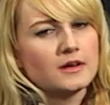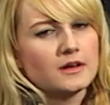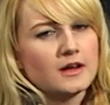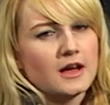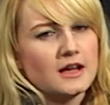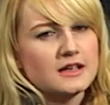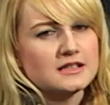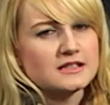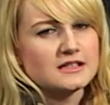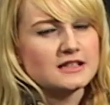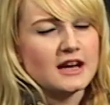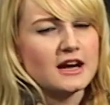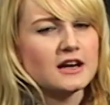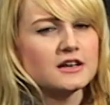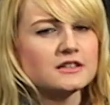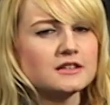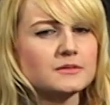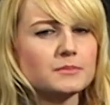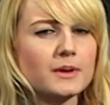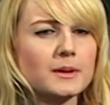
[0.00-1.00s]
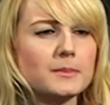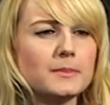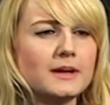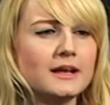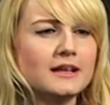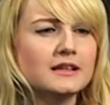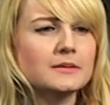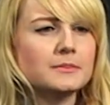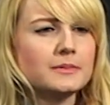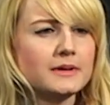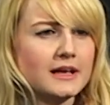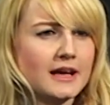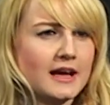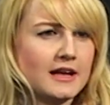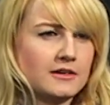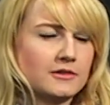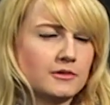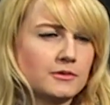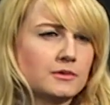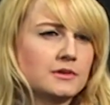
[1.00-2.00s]
I started by playing the
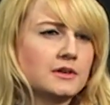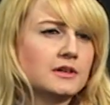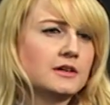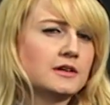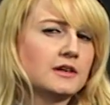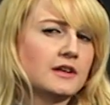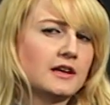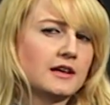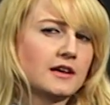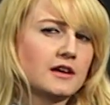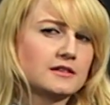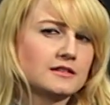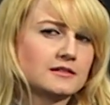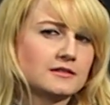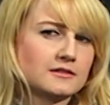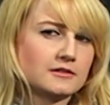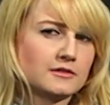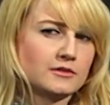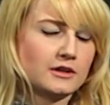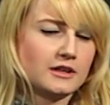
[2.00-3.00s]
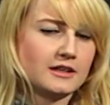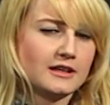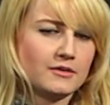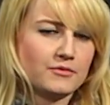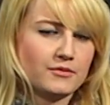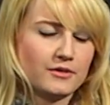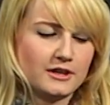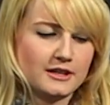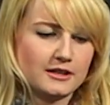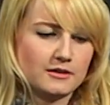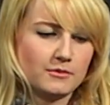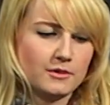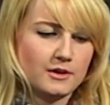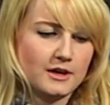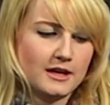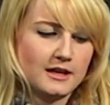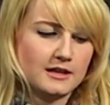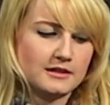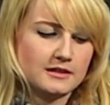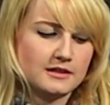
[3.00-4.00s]
piano, and I got good at that for a little
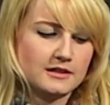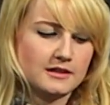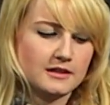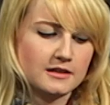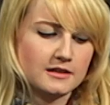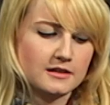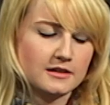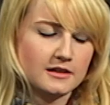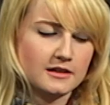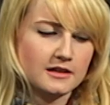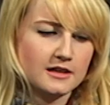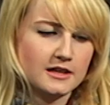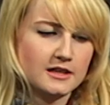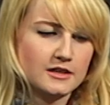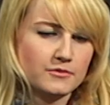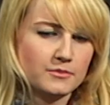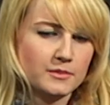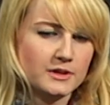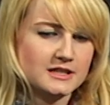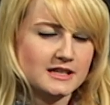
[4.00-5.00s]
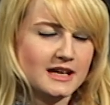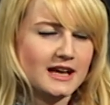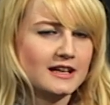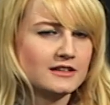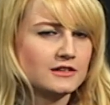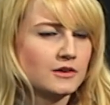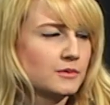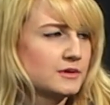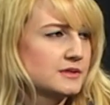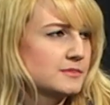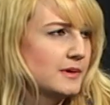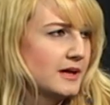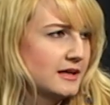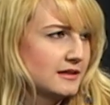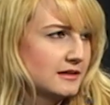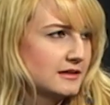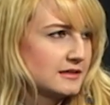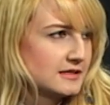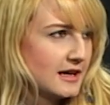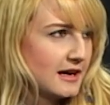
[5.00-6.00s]
while, and then I kind of, my dad always played
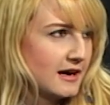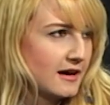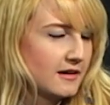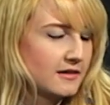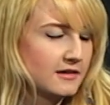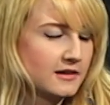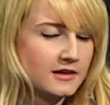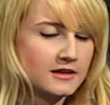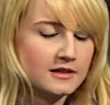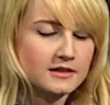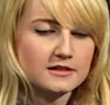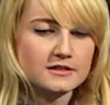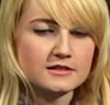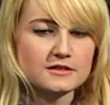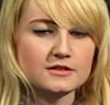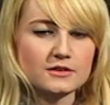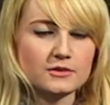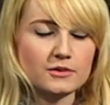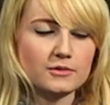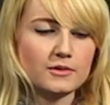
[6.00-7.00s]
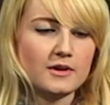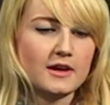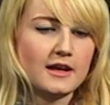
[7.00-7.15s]
the guitar, so